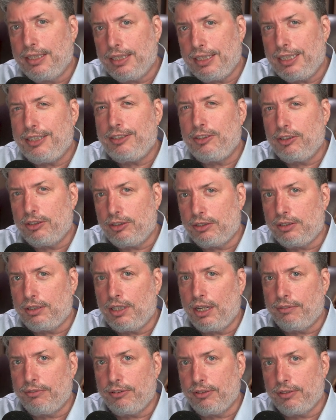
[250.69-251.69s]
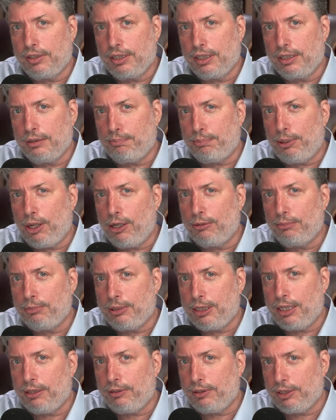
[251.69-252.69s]
he discovered the
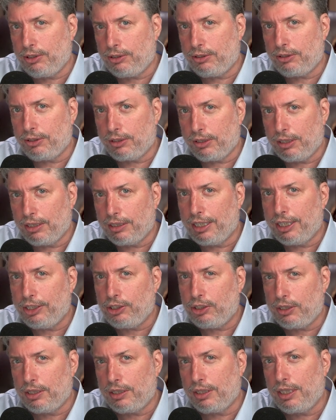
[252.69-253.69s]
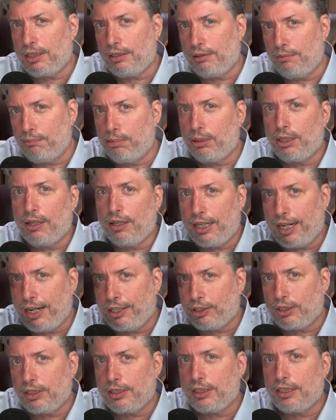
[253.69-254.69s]
pulmonary circulation, that blood
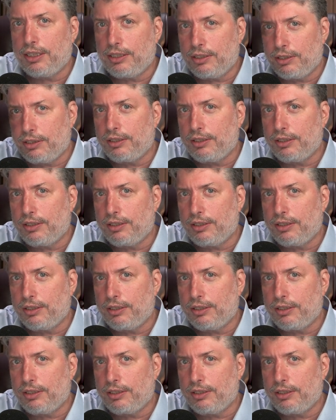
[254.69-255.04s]
actually